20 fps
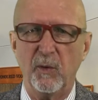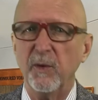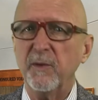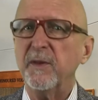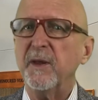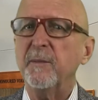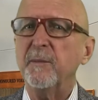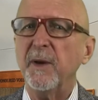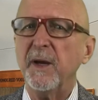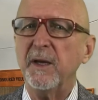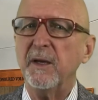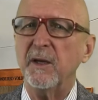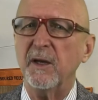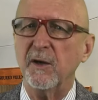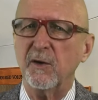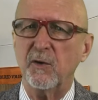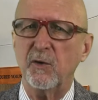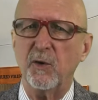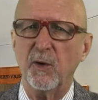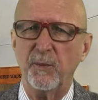or they might
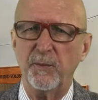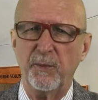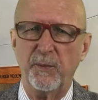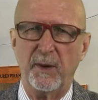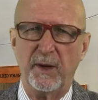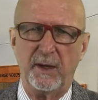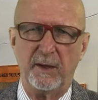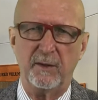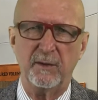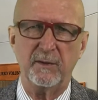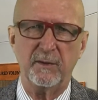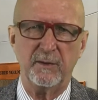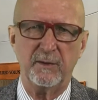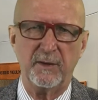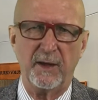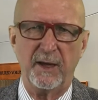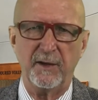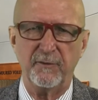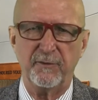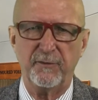incorporate
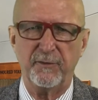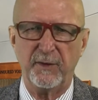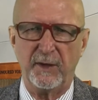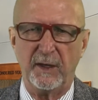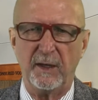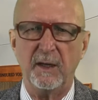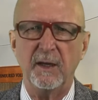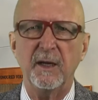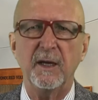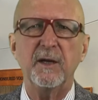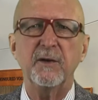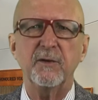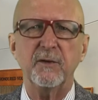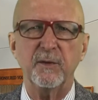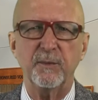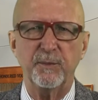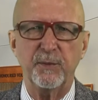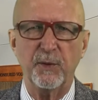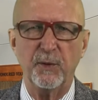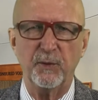that fee into
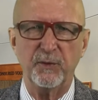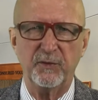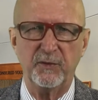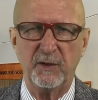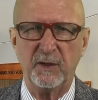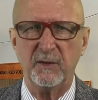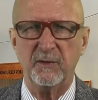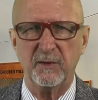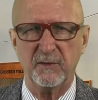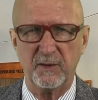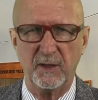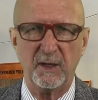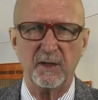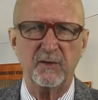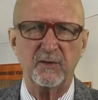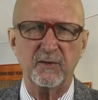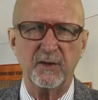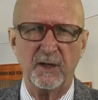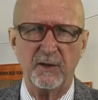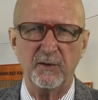the proceeds that they
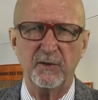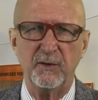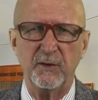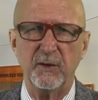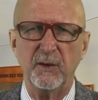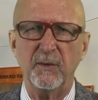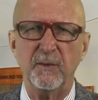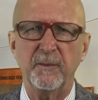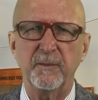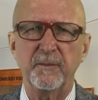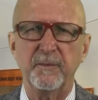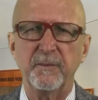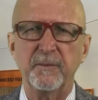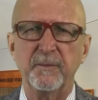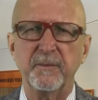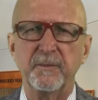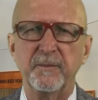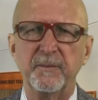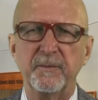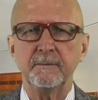extend to you.
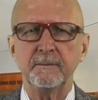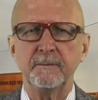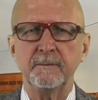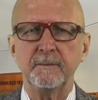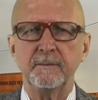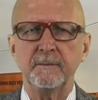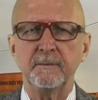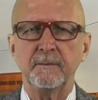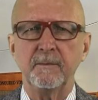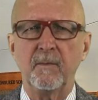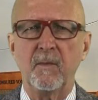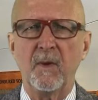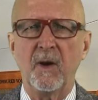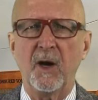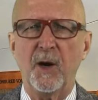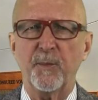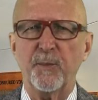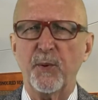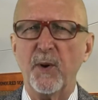A